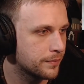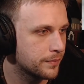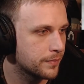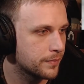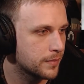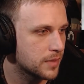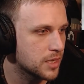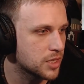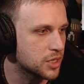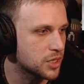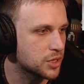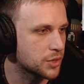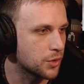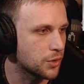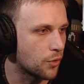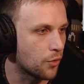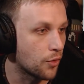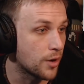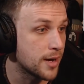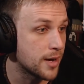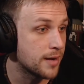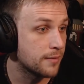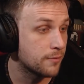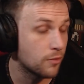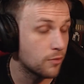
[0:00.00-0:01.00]
the
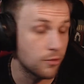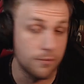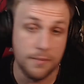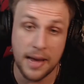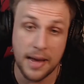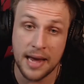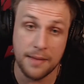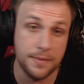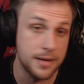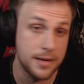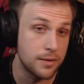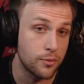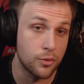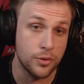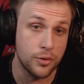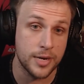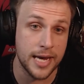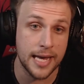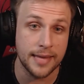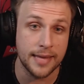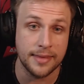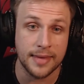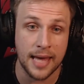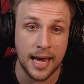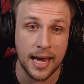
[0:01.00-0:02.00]
story, or maybe we'll
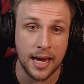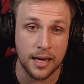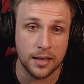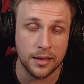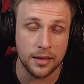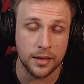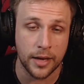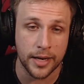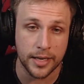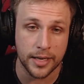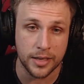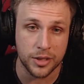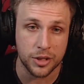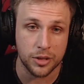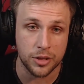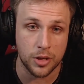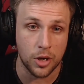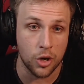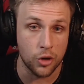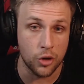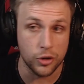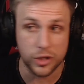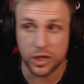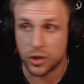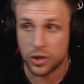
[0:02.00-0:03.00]
get that like
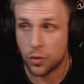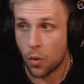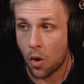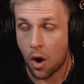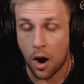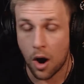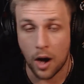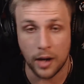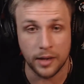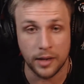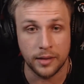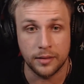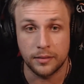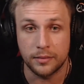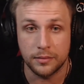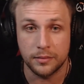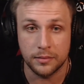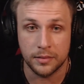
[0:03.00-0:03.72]
her squad